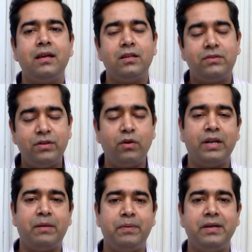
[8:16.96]

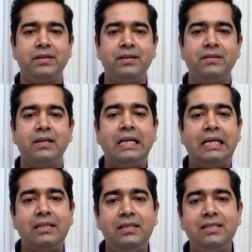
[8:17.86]
cirrhotic patients.
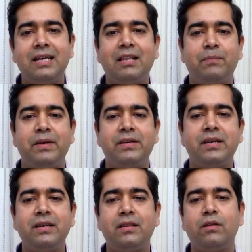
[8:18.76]
These are the
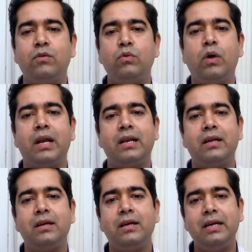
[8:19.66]
patients who are
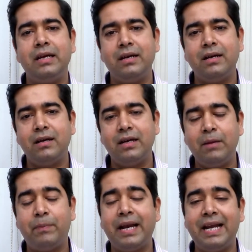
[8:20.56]

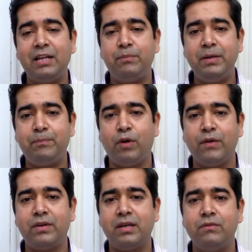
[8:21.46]
hepatitis B
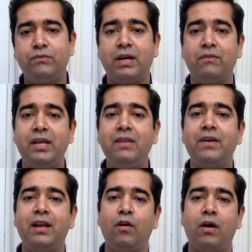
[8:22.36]
positive for a
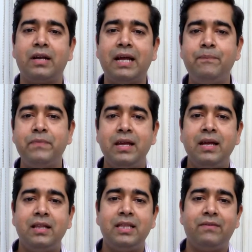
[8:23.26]
very long time.
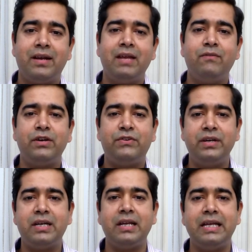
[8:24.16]
They were never
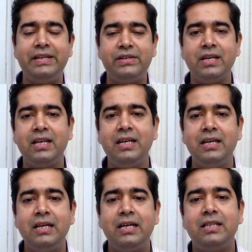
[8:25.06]
treated initially.
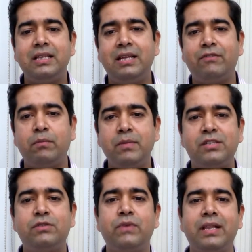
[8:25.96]
They were
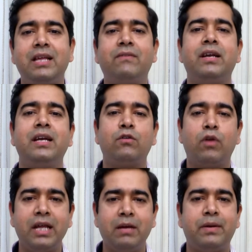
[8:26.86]
missed when they were in a
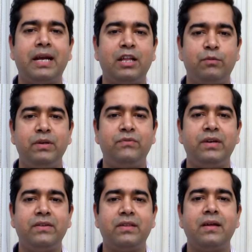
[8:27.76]
chronic hepatitis B
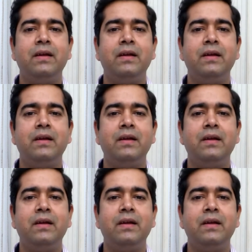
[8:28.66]
phase.